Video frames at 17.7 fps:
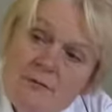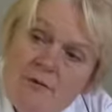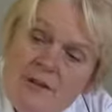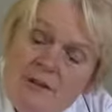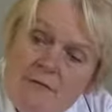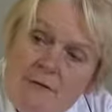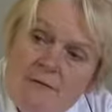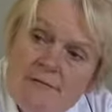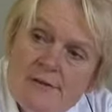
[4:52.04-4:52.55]
We
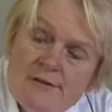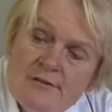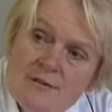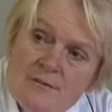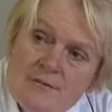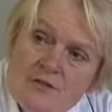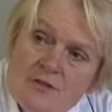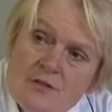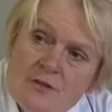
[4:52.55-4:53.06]
then looked at the
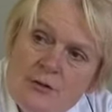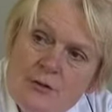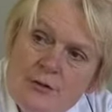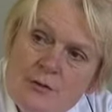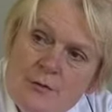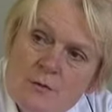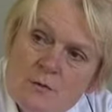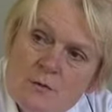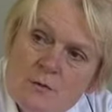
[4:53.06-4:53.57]
number of
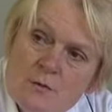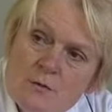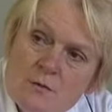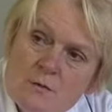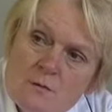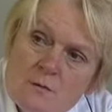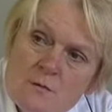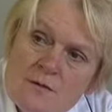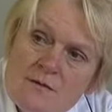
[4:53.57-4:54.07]
admissions
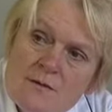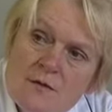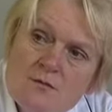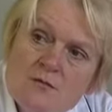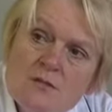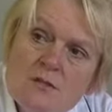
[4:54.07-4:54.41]
for the top